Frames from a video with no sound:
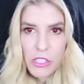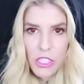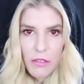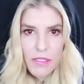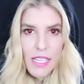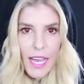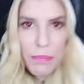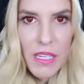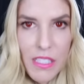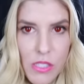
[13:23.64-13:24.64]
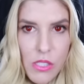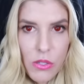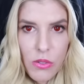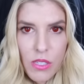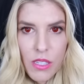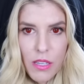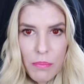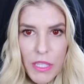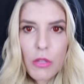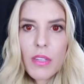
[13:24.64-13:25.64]
Initiative is happening soon,
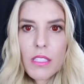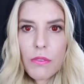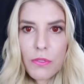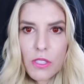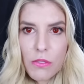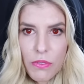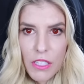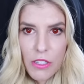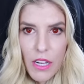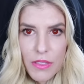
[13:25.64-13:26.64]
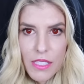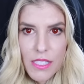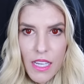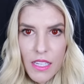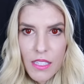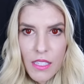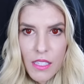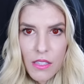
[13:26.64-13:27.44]
but you need to first figure out the date.